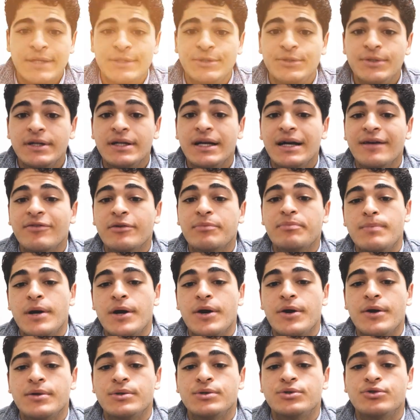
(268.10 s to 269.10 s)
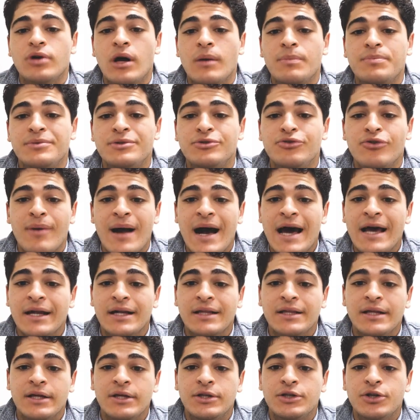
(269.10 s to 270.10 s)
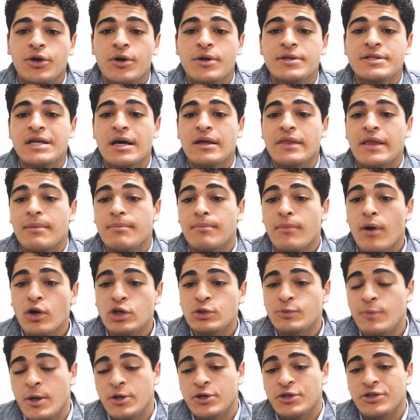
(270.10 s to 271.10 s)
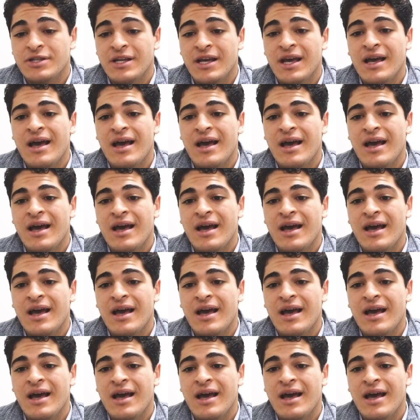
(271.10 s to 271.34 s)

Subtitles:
geographic barriers drop dramatically. Turns out that most patients